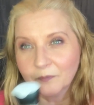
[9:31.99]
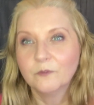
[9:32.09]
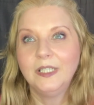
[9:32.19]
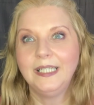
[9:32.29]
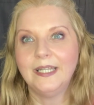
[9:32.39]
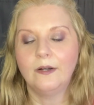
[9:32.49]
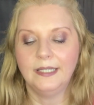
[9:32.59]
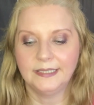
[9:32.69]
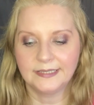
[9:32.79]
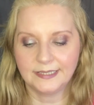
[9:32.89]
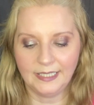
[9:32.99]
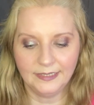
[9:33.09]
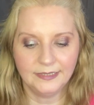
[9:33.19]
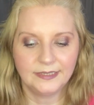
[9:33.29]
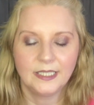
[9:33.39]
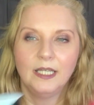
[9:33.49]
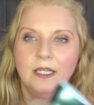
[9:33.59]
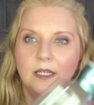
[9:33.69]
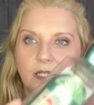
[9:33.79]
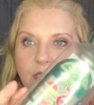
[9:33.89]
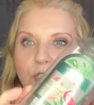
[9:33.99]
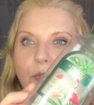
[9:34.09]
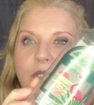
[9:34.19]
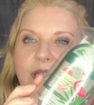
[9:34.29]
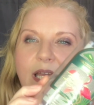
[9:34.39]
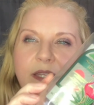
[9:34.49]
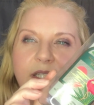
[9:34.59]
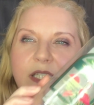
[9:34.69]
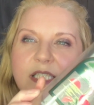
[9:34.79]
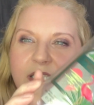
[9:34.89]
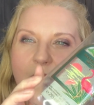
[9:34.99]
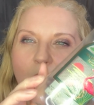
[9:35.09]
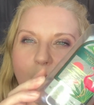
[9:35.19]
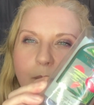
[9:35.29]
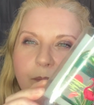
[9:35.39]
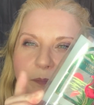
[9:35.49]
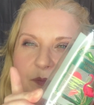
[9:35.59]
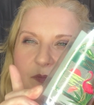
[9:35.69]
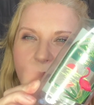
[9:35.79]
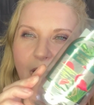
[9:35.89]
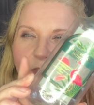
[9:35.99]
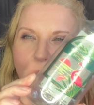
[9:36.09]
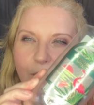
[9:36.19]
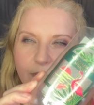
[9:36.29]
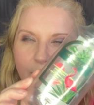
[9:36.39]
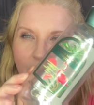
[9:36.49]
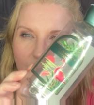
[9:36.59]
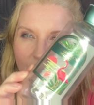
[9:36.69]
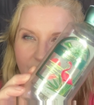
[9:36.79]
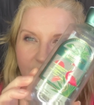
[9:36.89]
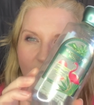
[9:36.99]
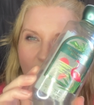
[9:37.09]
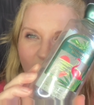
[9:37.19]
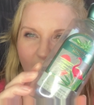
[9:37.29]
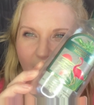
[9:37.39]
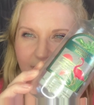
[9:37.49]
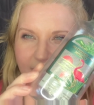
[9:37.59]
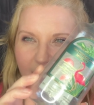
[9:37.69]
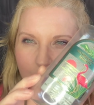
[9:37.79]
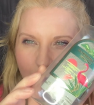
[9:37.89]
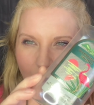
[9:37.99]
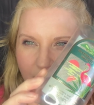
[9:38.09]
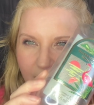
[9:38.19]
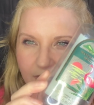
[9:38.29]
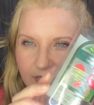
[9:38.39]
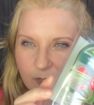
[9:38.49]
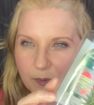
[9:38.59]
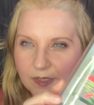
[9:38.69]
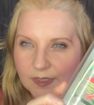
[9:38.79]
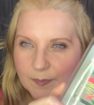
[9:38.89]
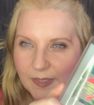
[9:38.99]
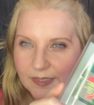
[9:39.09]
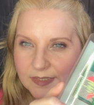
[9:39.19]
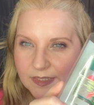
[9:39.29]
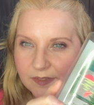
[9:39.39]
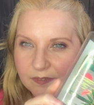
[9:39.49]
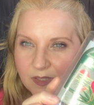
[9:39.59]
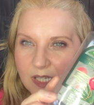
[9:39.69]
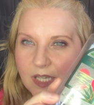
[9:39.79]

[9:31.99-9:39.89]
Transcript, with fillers: Really nice, that is. I enjoyed that. These um, Bath and Body Works ones, I like to get them on offer because they're a bit expensive.